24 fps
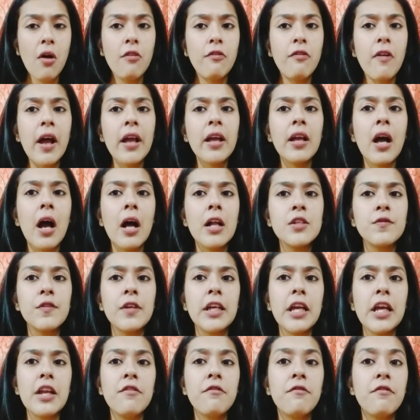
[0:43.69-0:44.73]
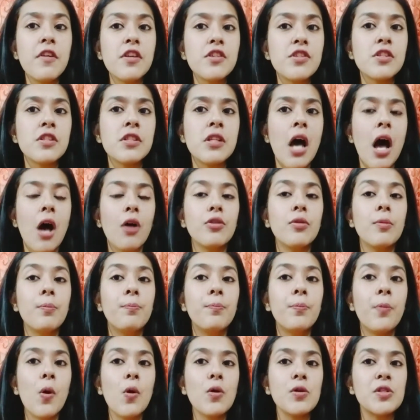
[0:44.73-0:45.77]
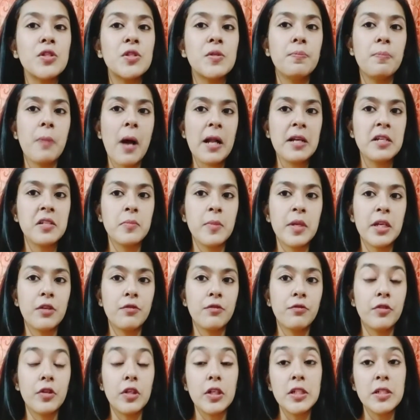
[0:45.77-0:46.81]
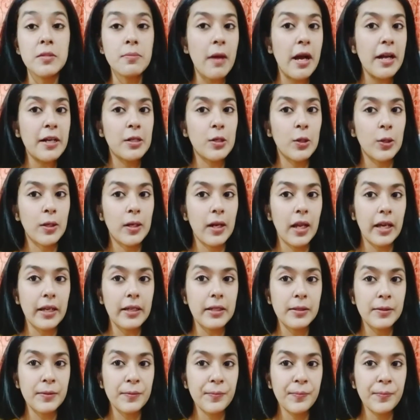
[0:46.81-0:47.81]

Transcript: why can't we envision how the post-pandemic world might look like?